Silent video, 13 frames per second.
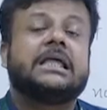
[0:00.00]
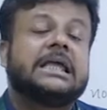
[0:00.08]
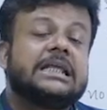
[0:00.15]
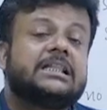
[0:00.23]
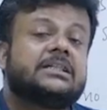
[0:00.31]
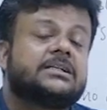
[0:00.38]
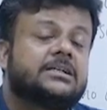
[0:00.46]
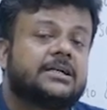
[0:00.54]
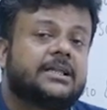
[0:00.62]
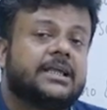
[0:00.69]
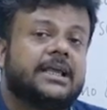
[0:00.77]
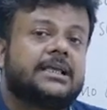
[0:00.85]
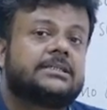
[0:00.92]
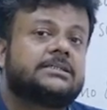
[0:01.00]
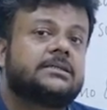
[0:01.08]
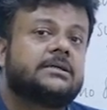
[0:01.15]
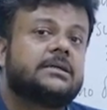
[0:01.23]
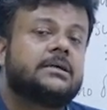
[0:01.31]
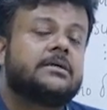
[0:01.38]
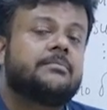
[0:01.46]
In the third case,
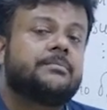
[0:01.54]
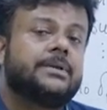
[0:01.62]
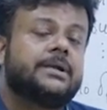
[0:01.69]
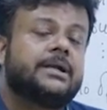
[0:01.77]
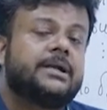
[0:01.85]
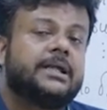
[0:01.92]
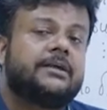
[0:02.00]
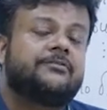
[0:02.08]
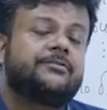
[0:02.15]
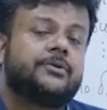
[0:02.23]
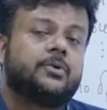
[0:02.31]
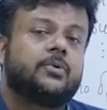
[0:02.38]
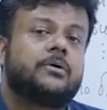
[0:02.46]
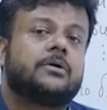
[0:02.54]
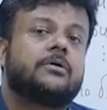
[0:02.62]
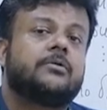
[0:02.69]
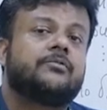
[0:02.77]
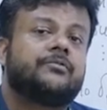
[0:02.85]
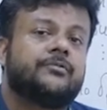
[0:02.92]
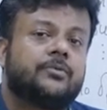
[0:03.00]
printf took
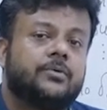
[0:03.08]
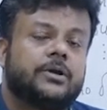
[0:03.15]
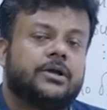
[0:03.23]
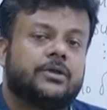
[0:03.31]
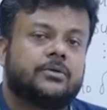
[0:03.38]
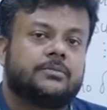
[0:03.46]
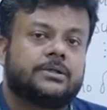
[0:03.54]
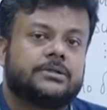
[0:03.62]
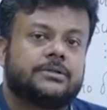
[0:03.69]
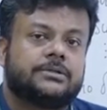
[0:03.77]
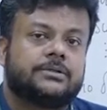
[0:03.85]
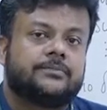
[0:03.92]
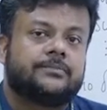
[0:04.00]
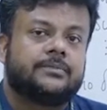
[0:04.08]
four arguments.